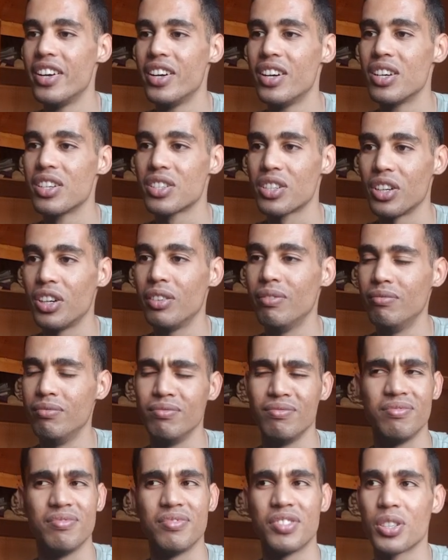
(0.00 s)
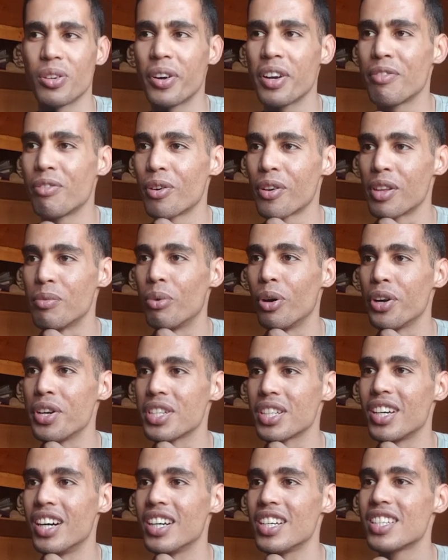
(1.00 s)
So, sorry for the voice,
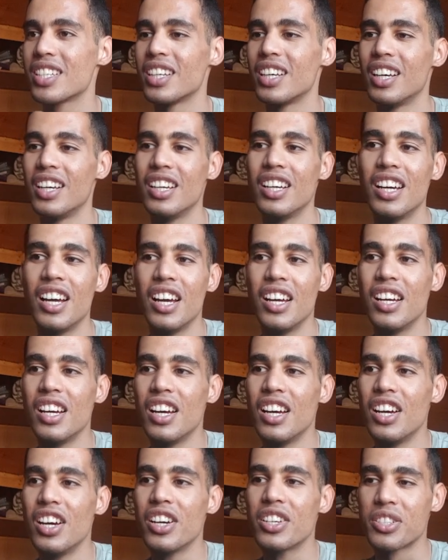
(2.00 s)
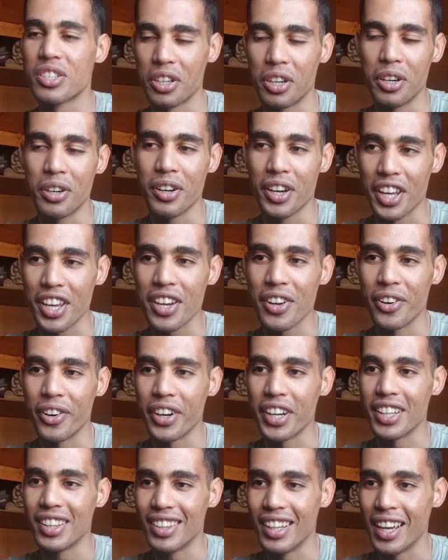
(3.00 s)
guys. So here
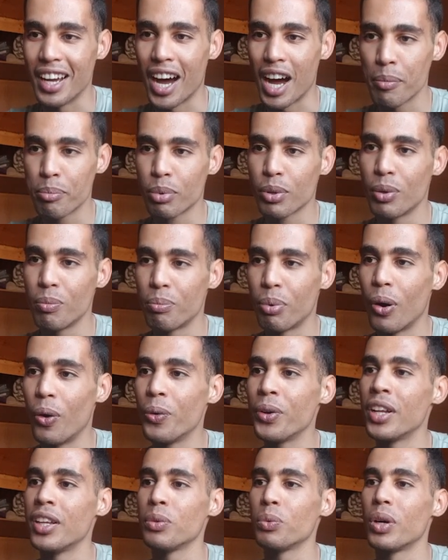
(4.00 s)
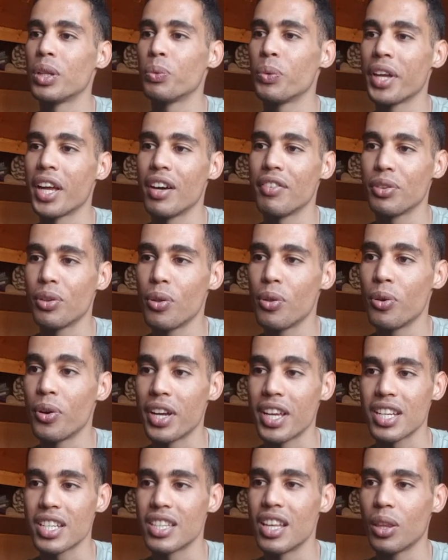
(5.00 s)
in the app component, what we have to do
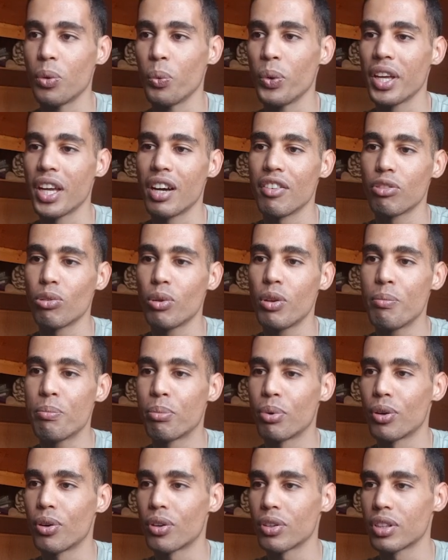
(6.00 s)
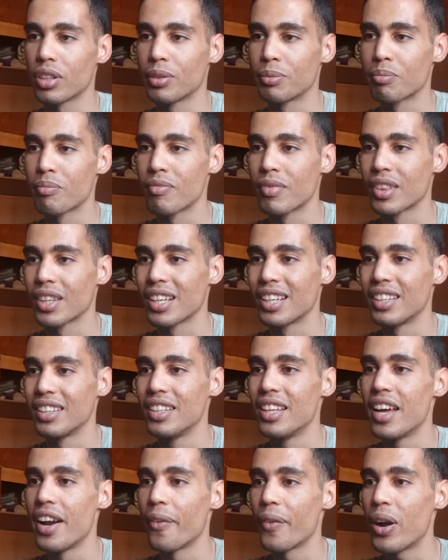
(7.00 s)
is that we have to import
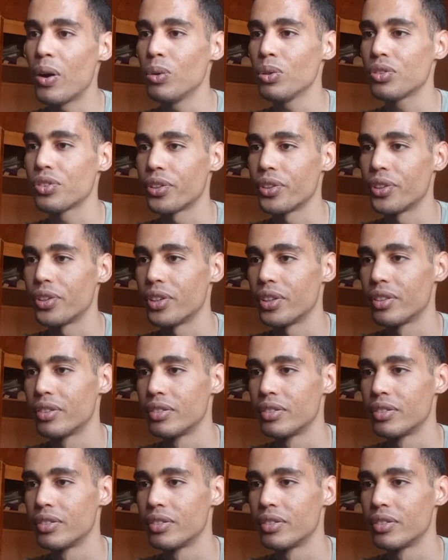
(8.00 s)
the router.